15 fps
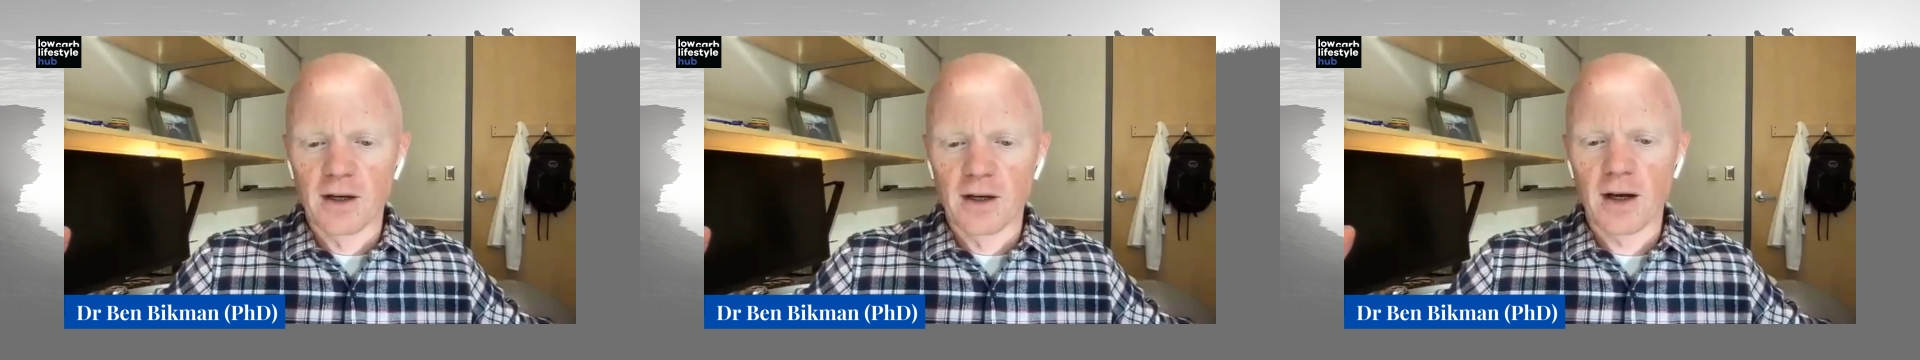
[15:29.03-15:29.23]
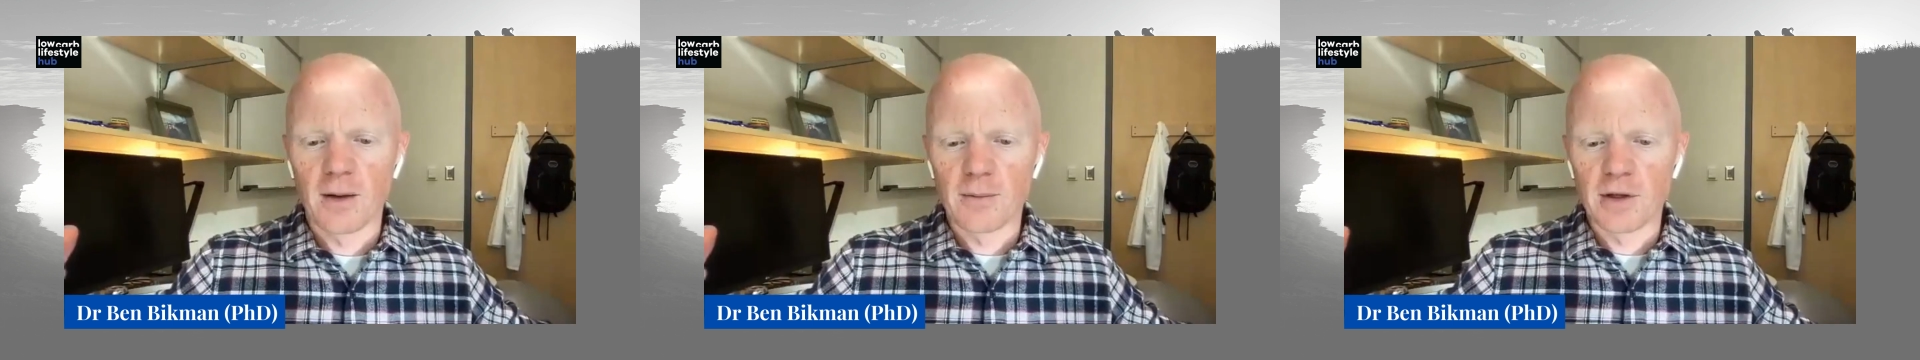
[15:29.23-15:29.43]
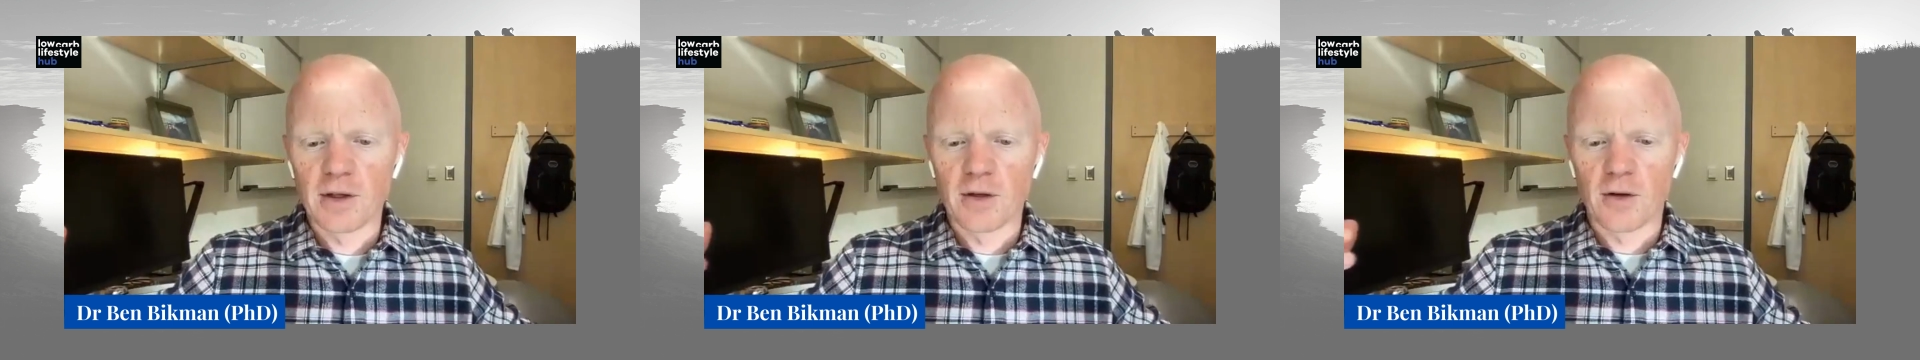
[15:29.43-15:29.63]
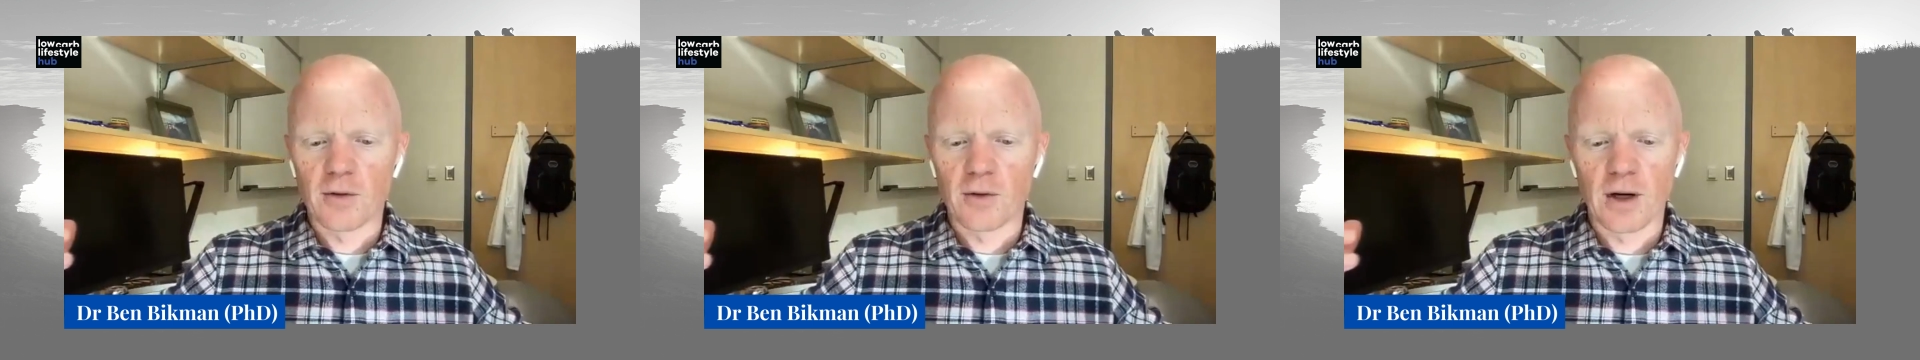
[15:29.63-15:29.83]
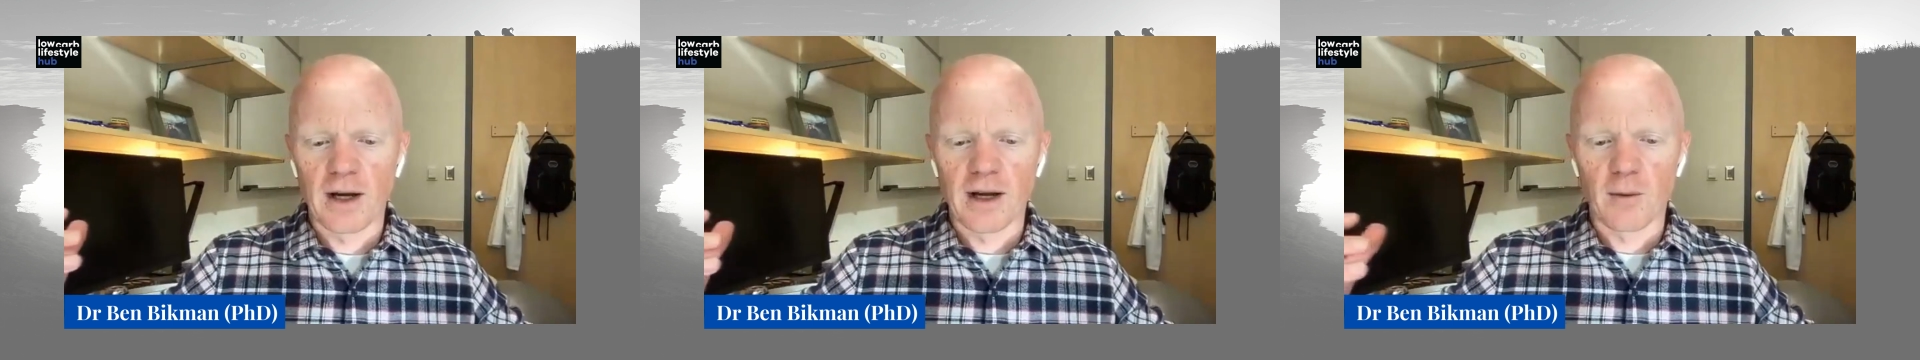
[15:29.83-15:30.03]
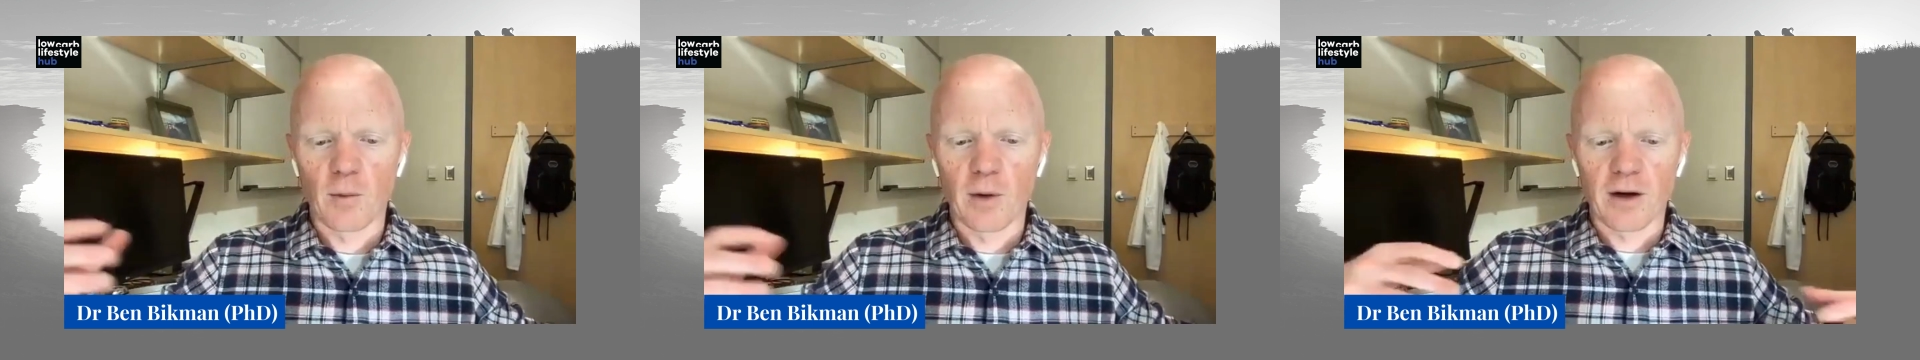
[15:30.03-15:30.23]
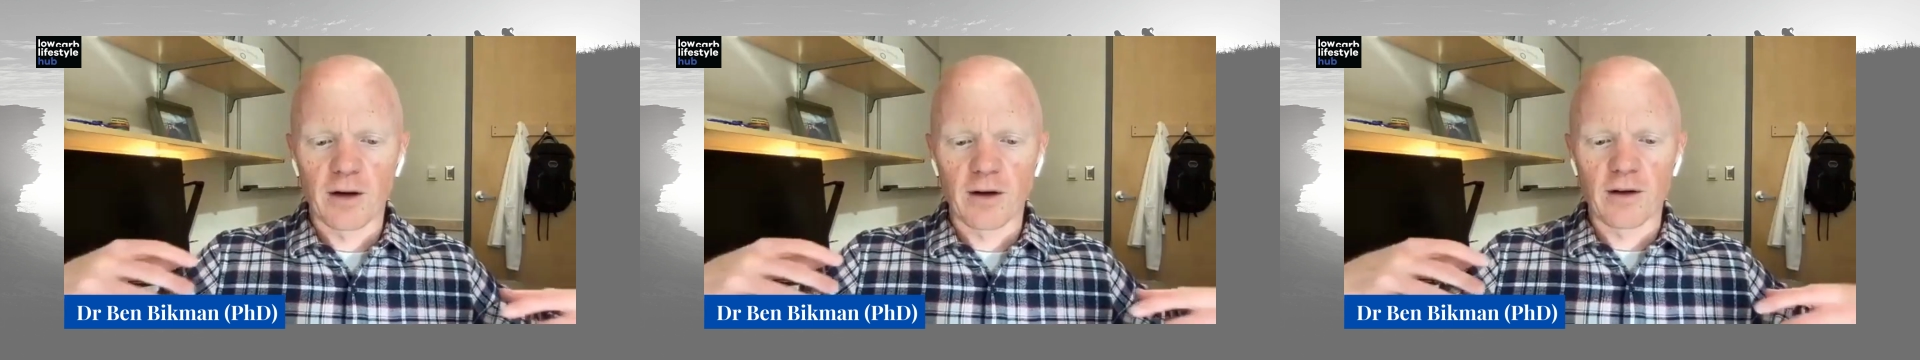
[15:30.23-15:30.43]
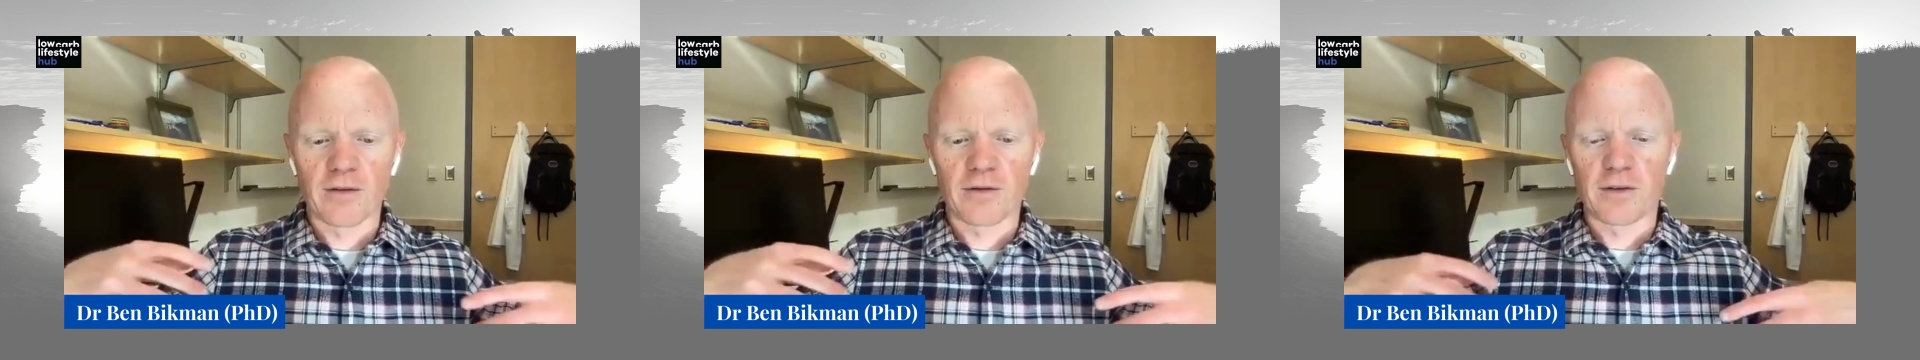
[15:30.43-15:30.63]

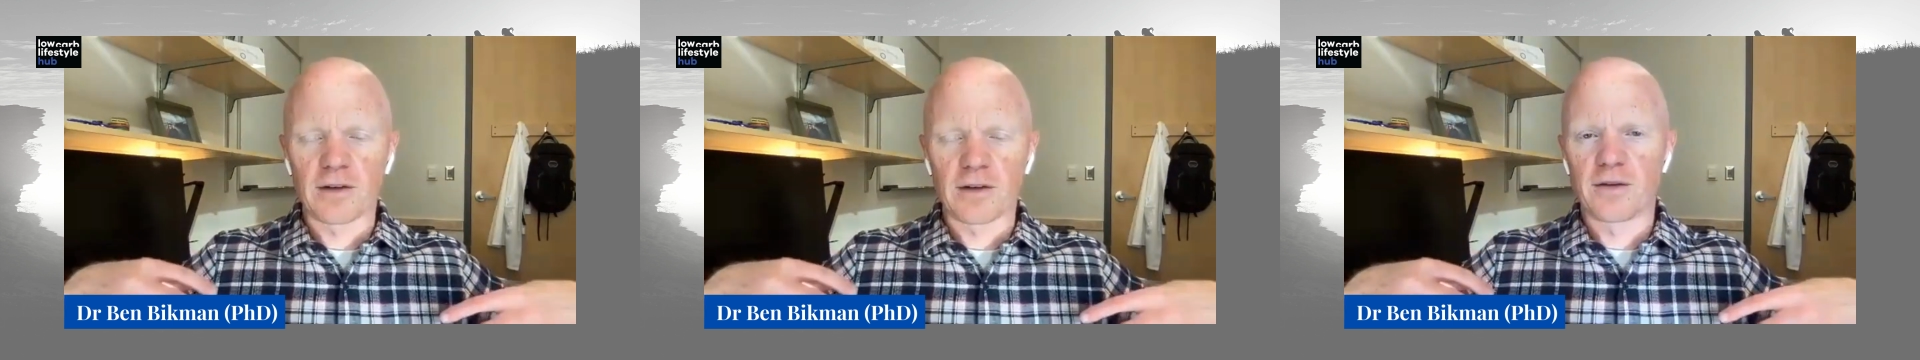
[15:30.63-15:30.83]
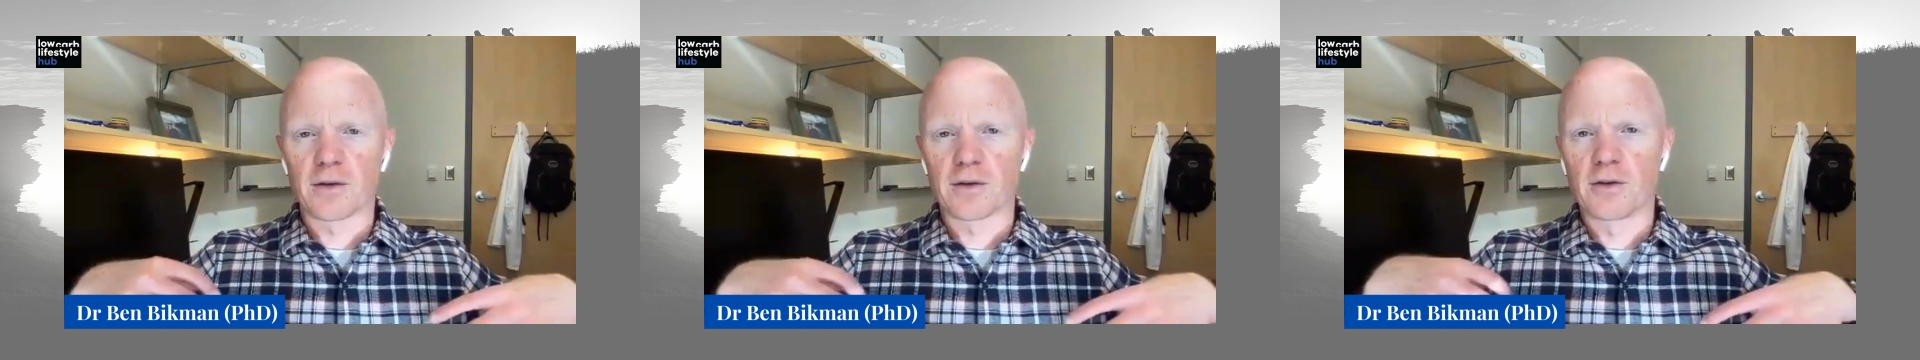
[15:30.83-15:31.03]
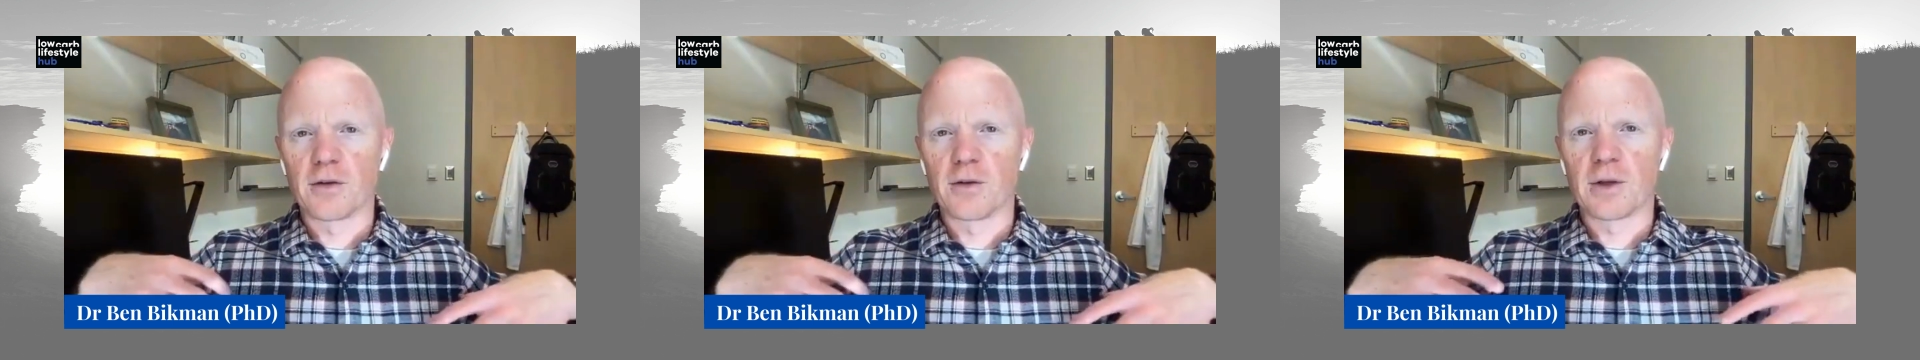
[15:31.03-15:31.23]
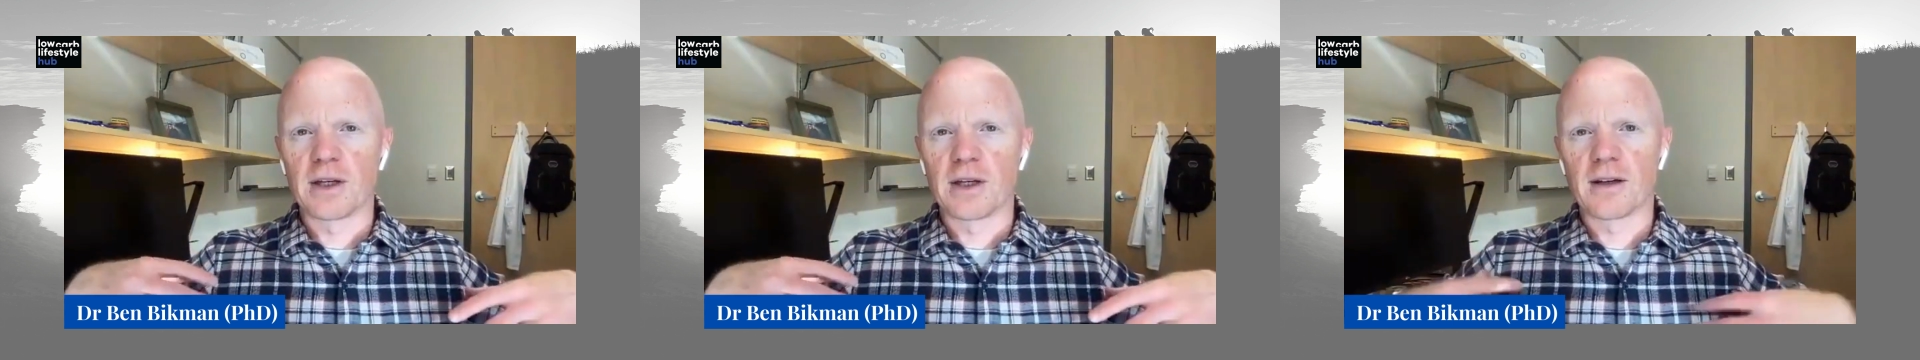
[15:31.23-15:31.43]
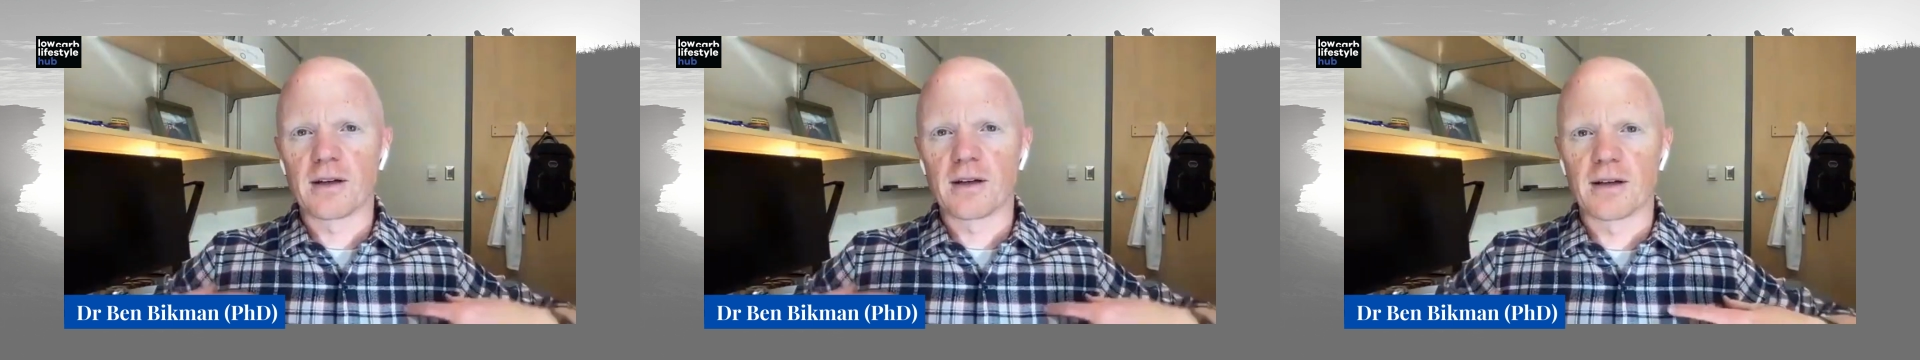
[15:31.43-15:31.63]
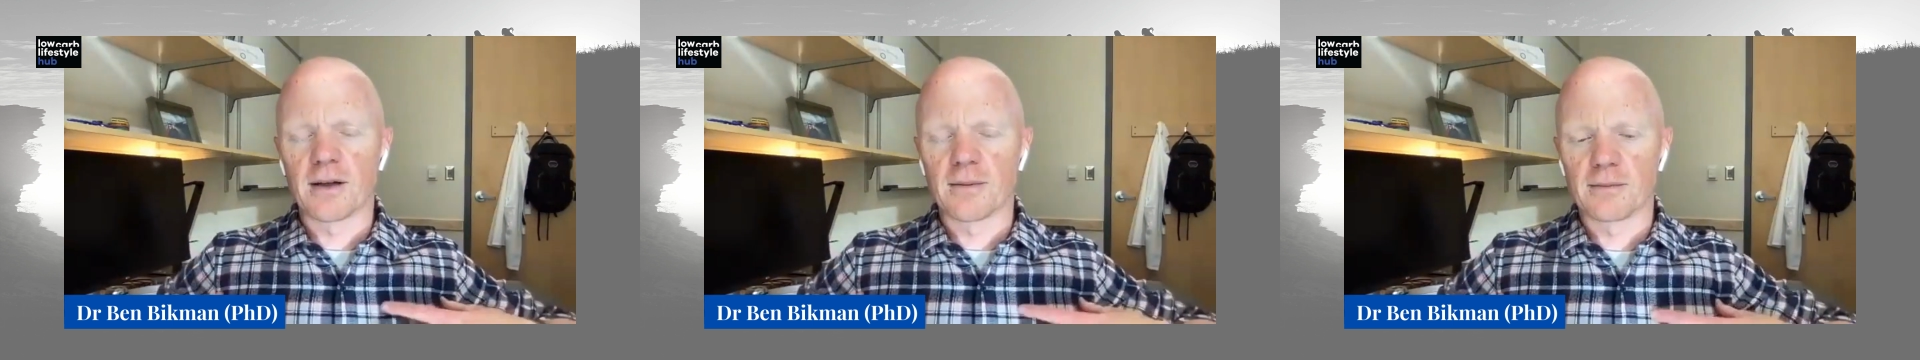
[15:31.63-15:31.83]
Where if you're doing